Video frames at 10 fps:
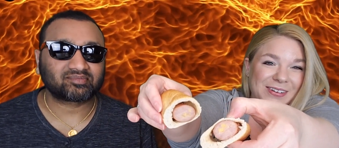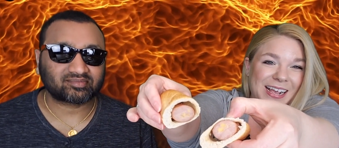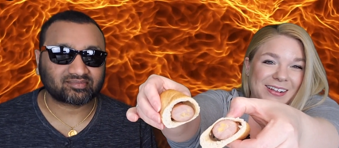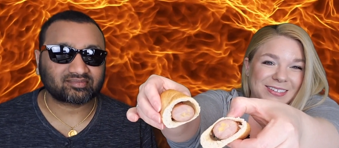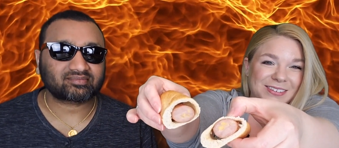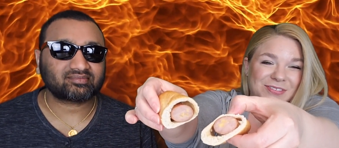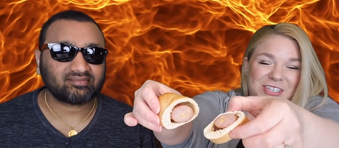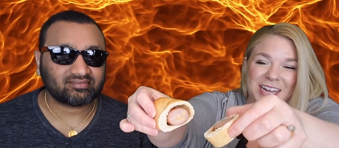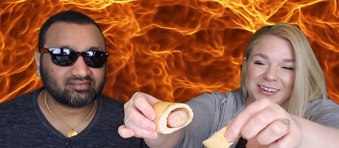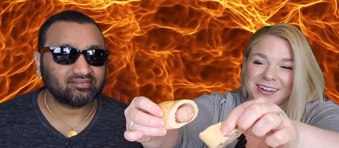Speaker 1: we have some
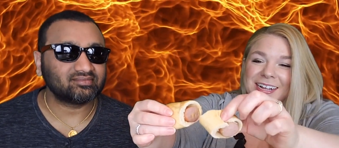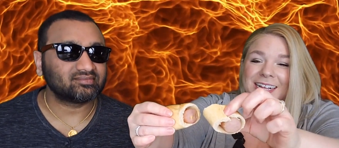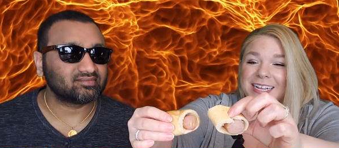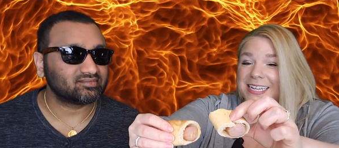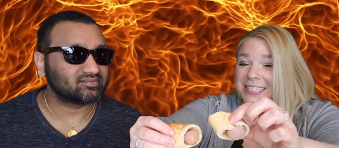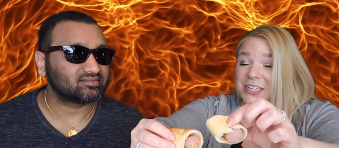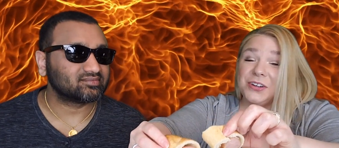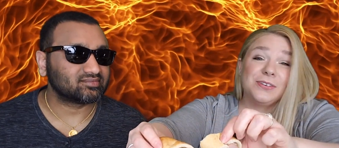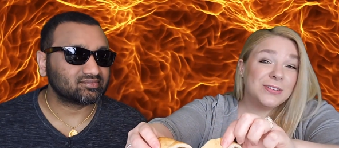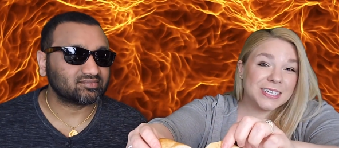cheddar. Is
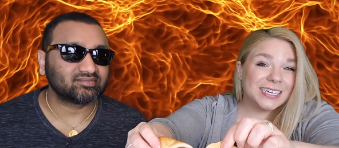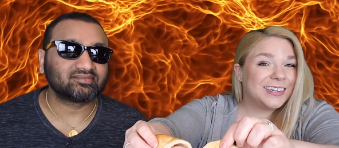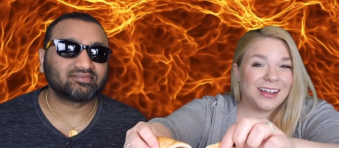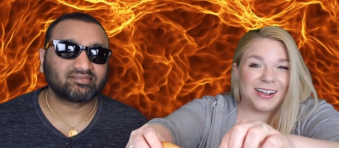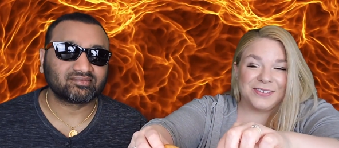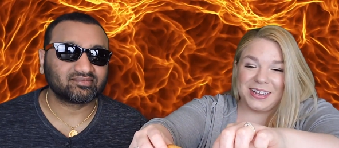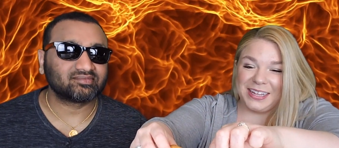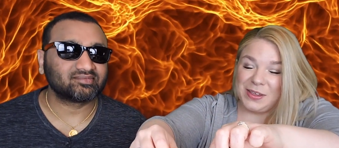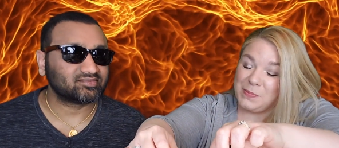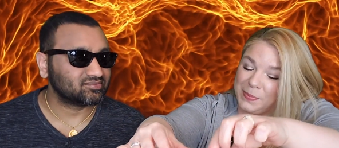it oozing? Not
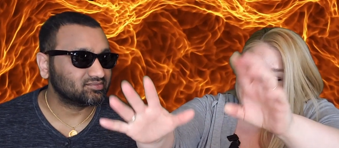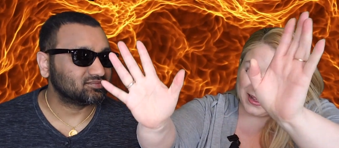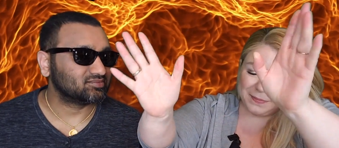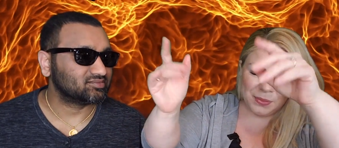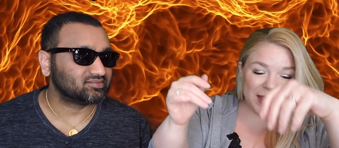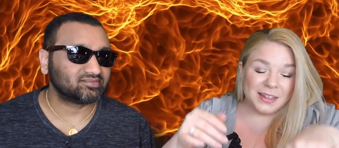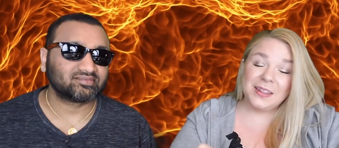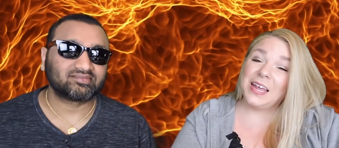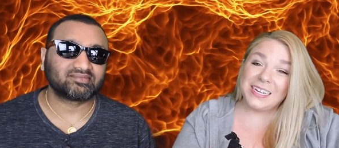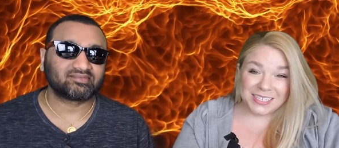really, but
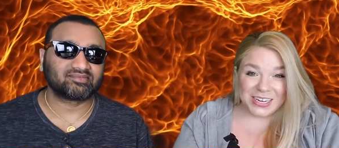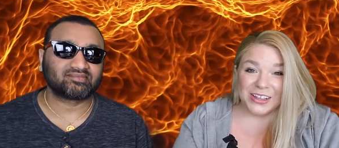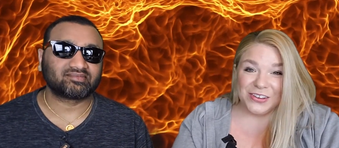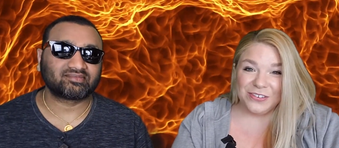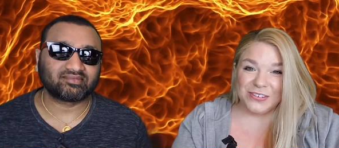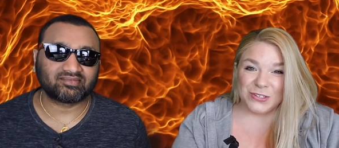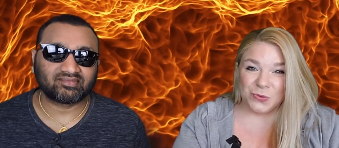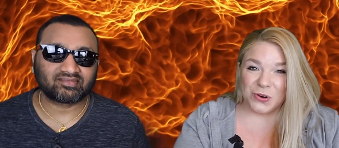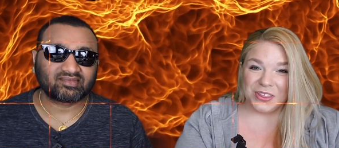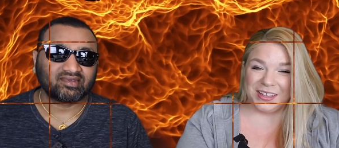let us tell you if it's
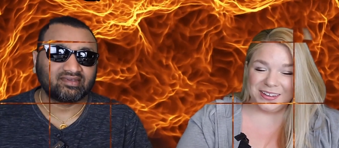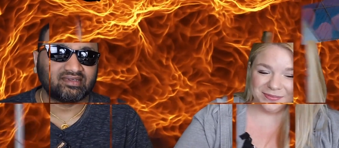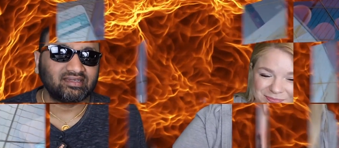worth it.